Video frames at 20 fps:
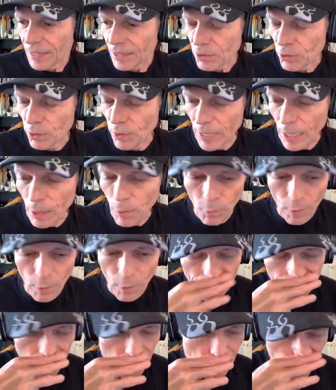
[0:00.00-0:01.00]
so I
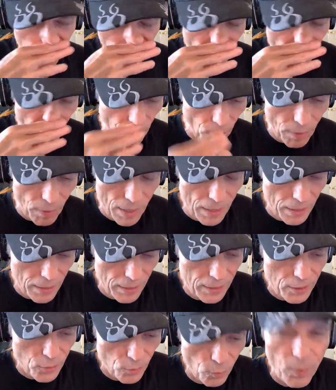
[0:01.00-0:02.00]
went into the
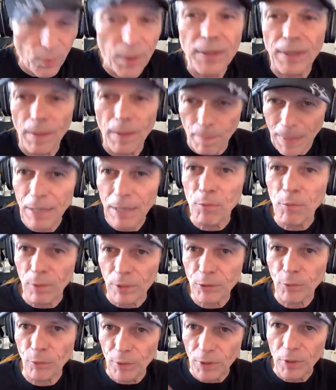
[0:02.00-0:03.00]
garage where the band
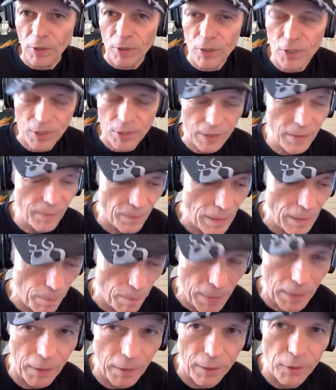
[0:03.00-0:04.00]
was rehearsing
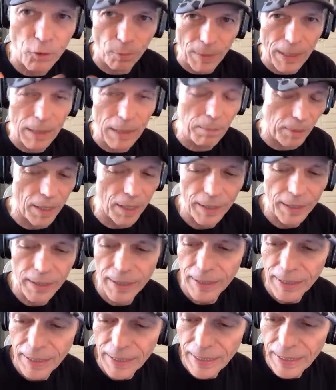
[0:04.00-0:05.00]
that belonged to my block,
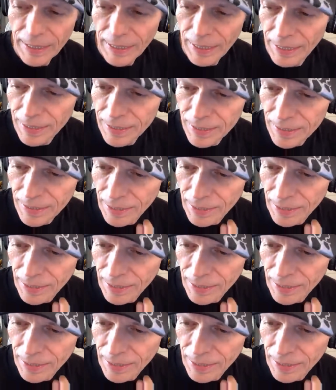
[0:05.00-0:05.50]
and I